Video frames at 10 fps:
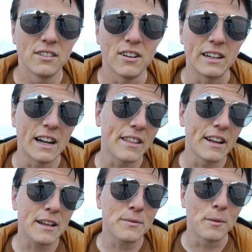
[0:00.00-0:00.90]
Right, now the
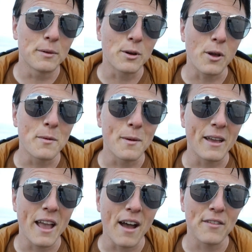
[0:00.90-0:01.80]
next one we're talking
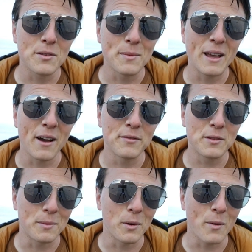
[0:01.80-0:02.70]
about, you have to be
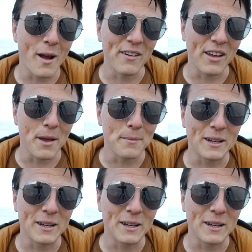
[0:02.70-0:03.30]
comfortable wearing it